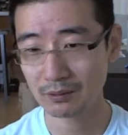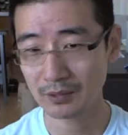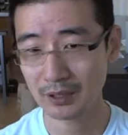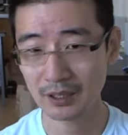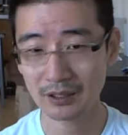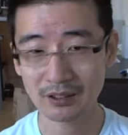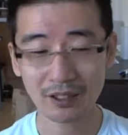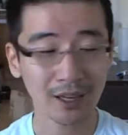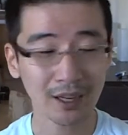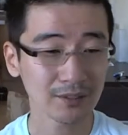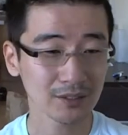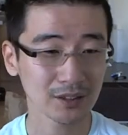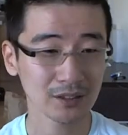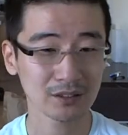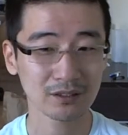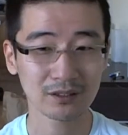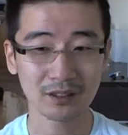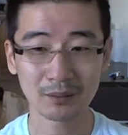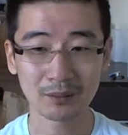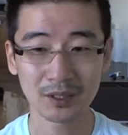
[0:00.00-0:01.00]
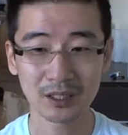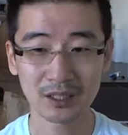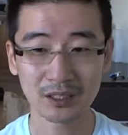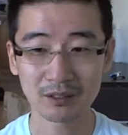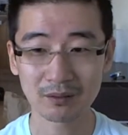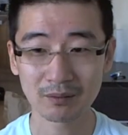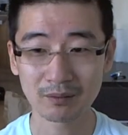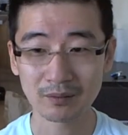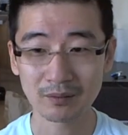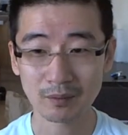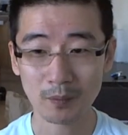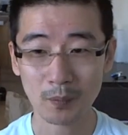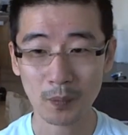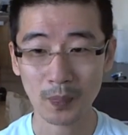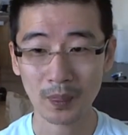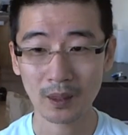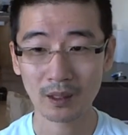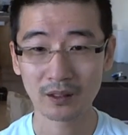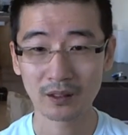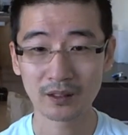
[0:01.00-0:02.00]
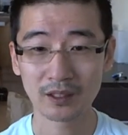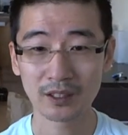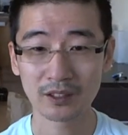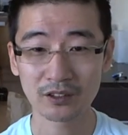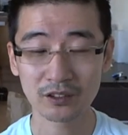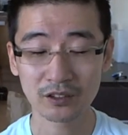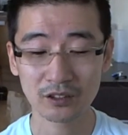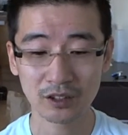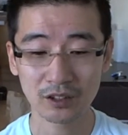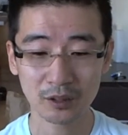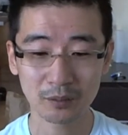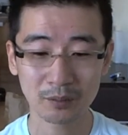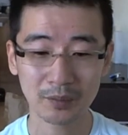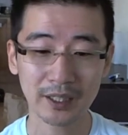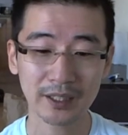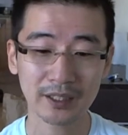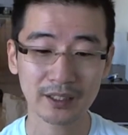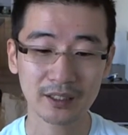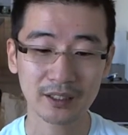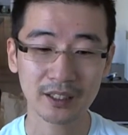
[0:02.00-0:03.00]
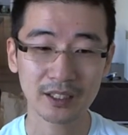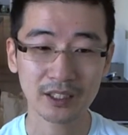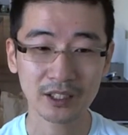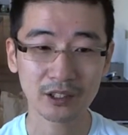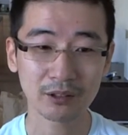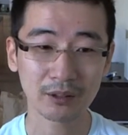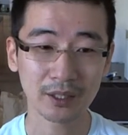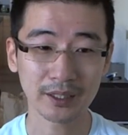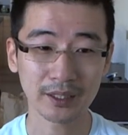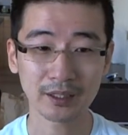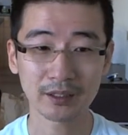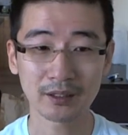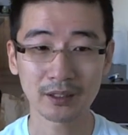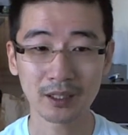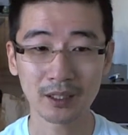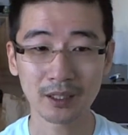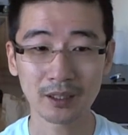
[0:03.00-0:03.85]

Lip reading: It's obvious. I mean, it's going to make it integrated.